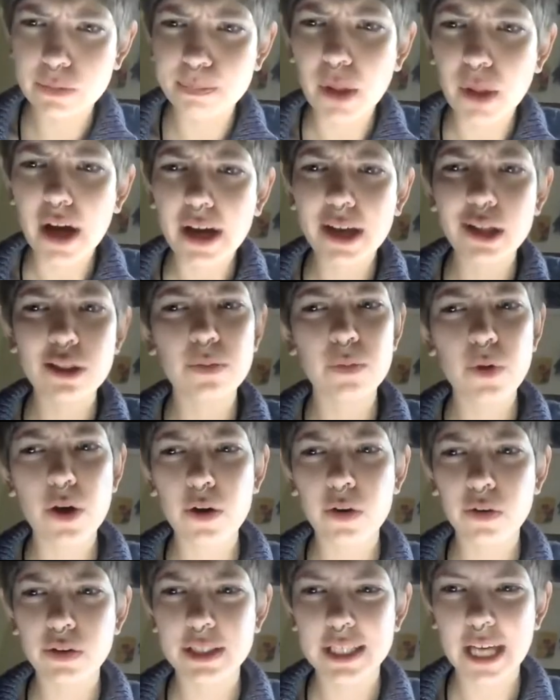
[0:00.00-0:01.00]
blocking the
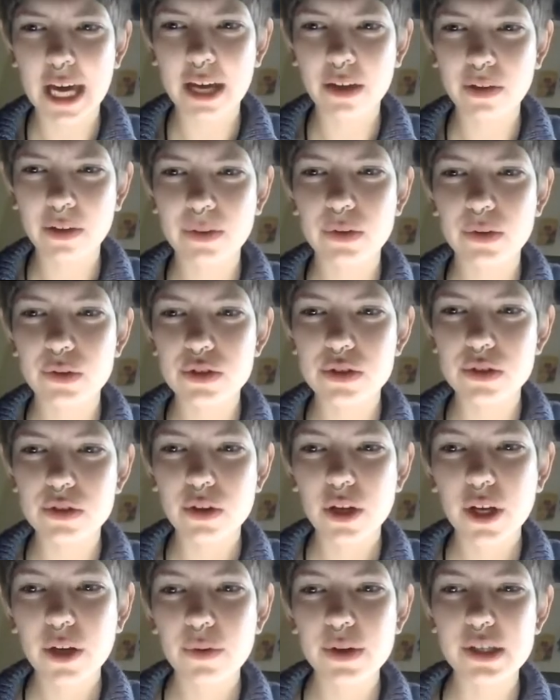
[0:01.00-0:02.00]
road to Caycuse,
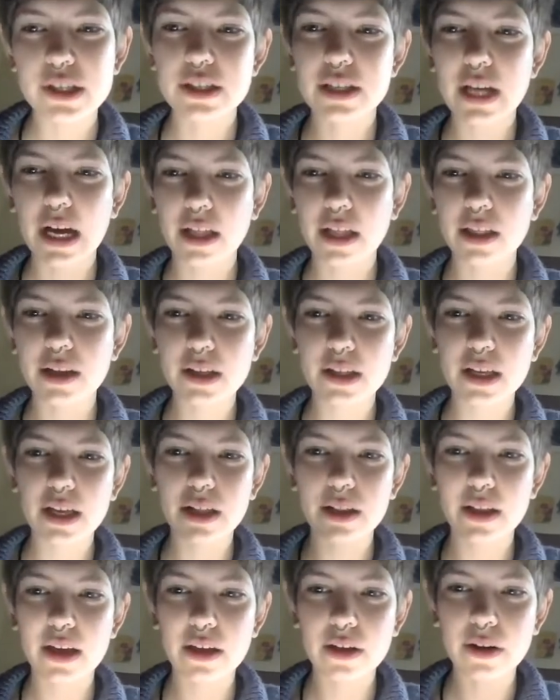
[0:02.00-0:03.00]
which is technically
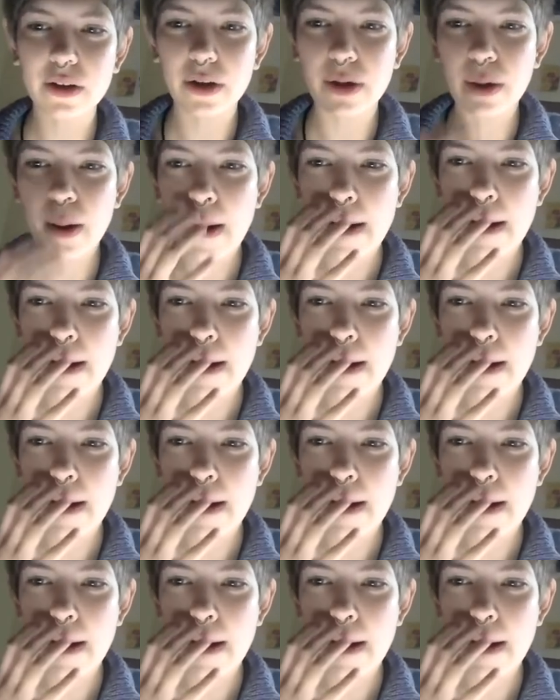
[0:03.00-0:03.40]
illegal